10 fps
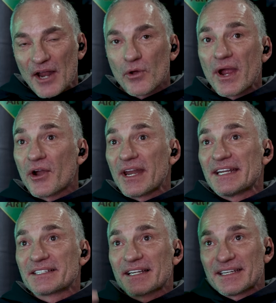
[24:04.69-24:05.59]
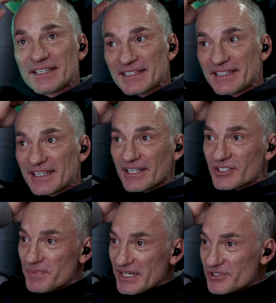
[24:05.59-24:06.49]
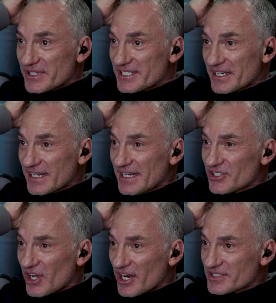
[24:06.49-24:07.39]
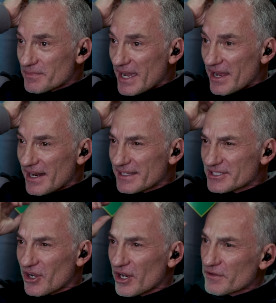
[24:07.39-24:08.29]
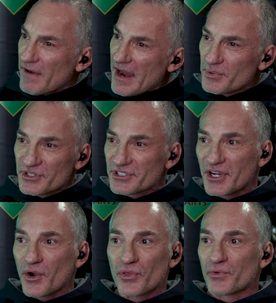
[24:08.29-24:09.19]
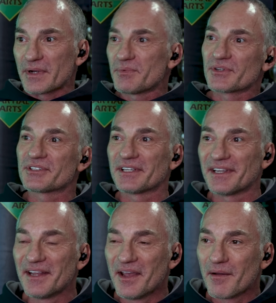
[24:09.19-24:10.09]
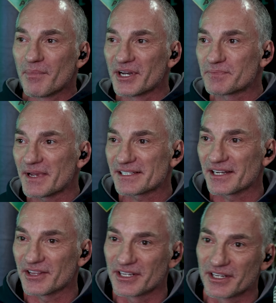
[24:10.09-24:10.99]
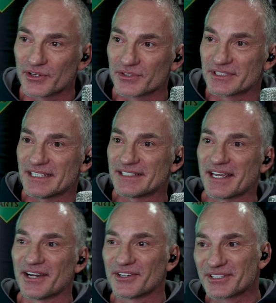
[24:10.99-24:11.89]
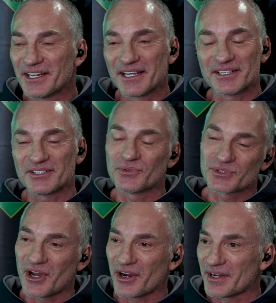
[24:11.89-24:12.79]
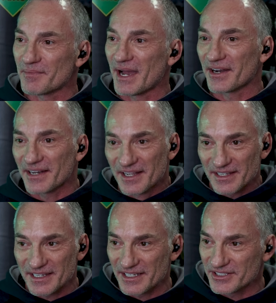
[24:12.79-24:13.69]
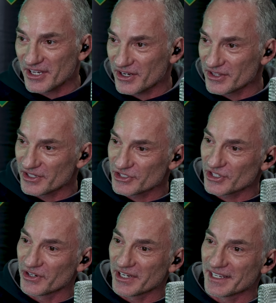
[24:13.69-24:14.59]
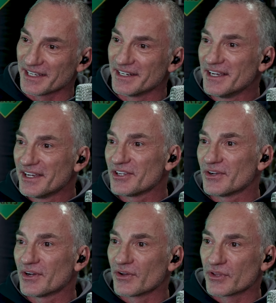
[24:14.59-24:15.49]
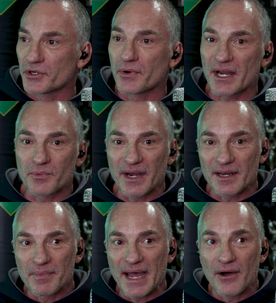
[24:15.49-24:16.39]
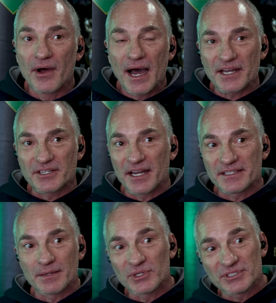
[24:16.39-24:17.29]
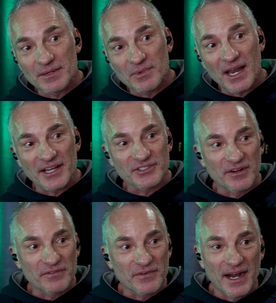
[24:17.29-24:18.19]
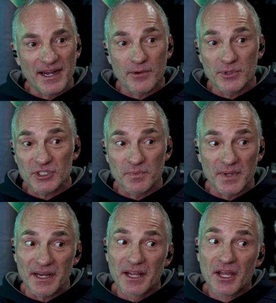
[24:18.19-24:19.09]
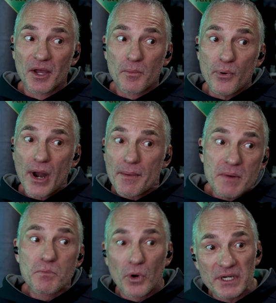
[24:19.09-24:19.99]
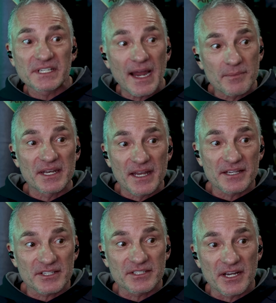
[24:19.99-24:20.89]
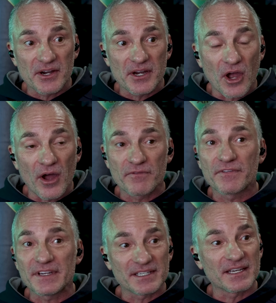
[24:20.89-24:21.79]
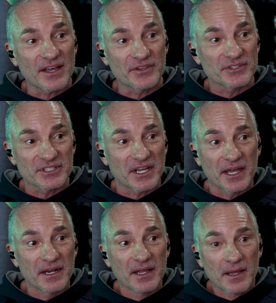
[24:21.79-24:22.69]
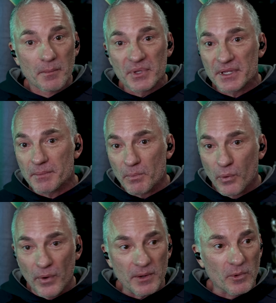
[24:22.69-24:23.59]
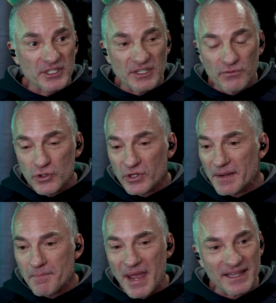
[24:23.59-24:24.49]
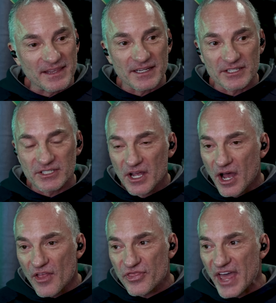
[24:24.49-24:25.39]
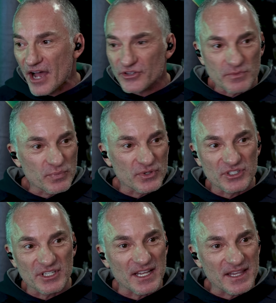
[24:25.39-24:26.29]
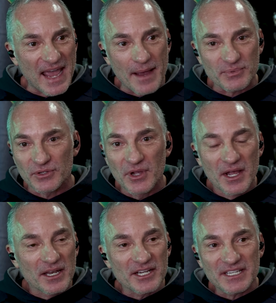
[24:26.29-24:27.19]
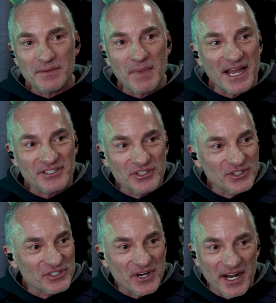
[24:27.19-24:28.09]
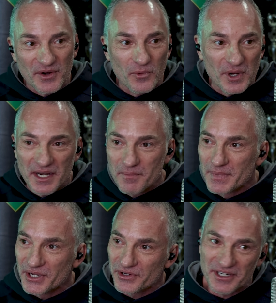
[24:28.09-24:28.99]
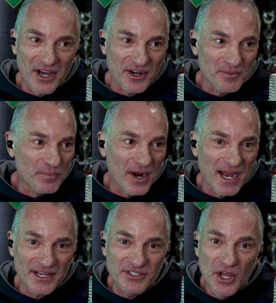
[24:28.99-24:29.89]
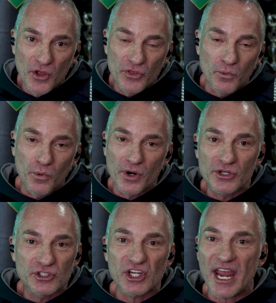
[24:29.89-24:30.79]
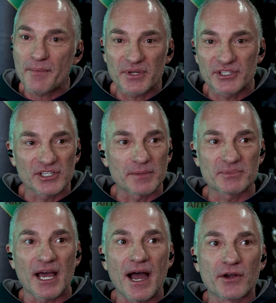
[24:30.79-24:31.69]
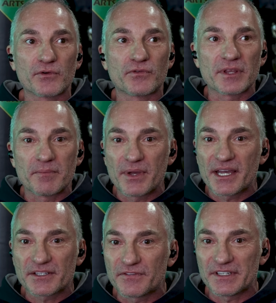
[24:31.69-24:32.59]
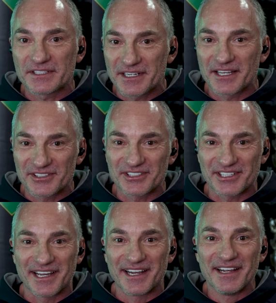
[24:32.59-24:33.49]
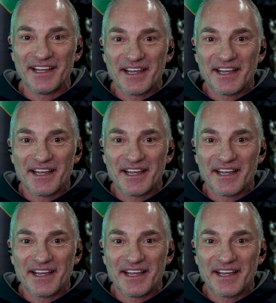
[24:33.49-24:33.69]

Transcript: I know Aaron Hensley did a speech recently, and he talks about, is it called 5% or 3%? But it's basically the little details. As you were talking about, the kid tucking the shirt in, you know, the correct way to bow. I taught demo team class on Friday. We spent probably more time than necessary on feet together set. But then my point was, if you can make this 1,000%, the absolute, let's imagine you're trying to win $1 million prize, the world championship title for the best feet together set.